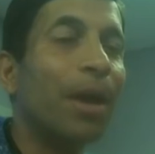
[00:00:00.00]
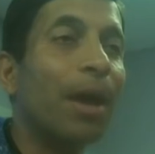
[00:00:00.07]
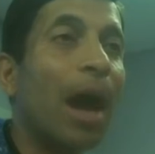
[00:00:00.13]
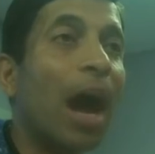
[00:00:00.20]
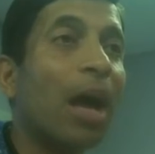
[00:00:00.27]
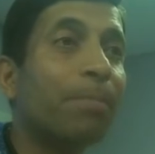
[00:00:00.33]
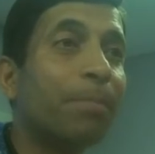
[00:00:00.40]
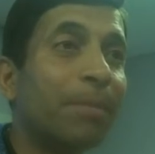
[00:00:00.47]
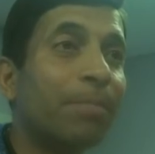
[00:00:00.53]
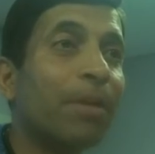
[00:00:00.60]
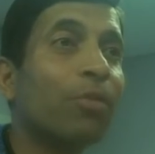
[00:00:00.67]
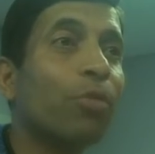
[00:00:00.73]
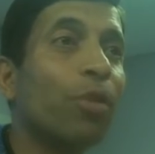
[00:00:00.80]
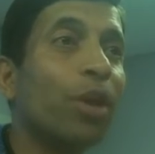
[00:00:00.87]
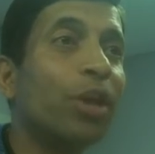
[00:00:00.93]
Are people
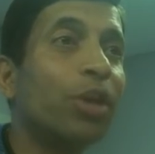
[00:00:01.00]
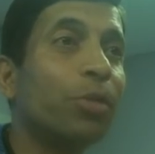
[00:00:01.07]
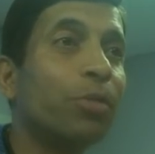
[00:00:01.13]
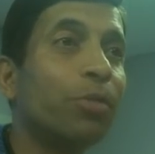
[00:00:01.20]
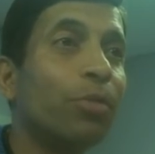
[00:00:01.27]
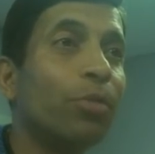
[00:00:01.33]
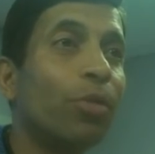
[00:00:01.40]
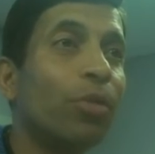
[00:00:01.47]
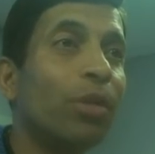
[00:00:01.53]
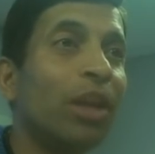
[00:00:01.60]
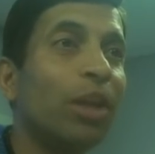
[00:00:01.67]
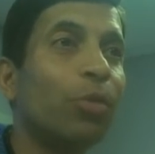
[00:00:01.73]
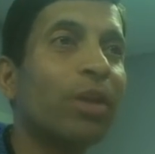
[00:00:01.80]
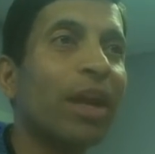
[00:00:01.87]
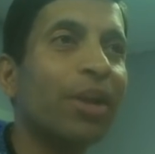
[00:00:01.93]
going to only
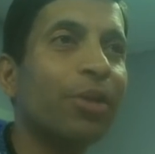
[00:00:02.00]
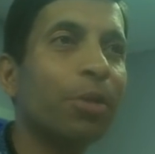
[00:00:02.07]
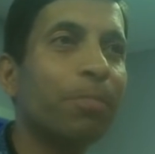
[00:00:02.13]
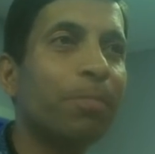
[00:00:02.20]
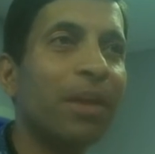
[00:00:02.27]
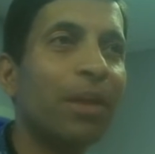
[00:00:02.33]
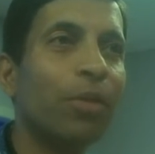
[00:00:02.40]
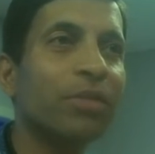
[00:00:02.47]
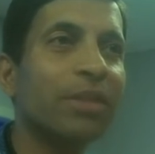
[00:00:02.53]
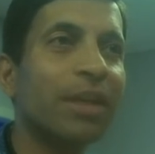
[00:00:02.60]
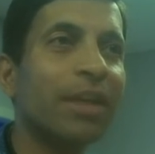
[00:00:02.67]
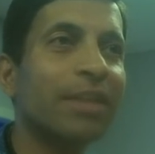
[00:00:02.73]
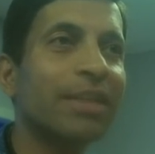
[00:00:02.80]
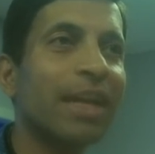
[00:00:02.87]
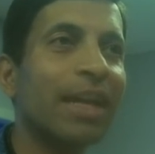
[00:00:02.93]
look at your pillows and
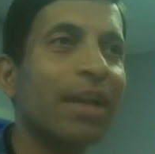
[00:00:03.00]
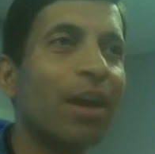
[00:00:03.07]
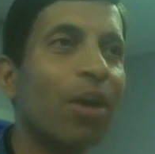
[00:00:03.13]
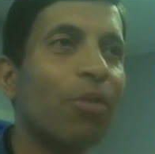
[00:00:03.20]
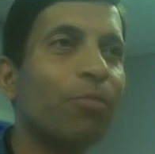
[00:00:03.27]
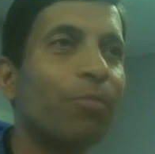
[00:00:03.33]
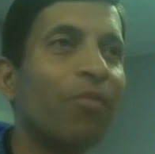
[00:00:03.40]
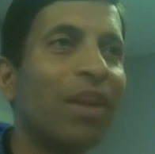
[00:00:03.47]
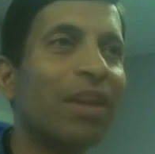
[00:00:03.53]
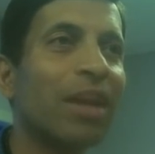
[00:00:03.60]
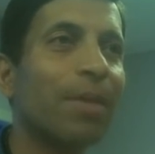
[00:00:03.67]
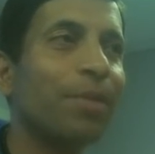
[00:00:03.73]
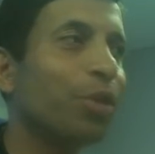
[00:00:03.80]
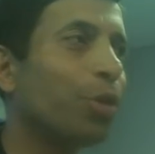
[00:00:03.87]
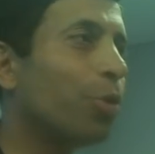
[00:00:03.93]
decide how
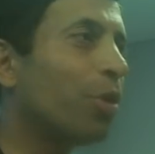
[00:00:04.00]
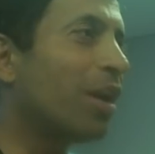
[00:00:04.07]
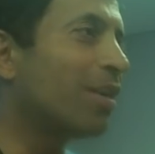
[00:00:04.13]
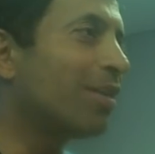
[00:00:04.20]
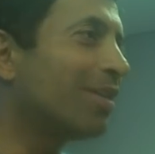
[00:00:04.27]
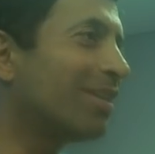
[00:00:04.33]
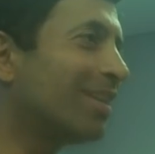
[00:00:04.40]
welcoming you are?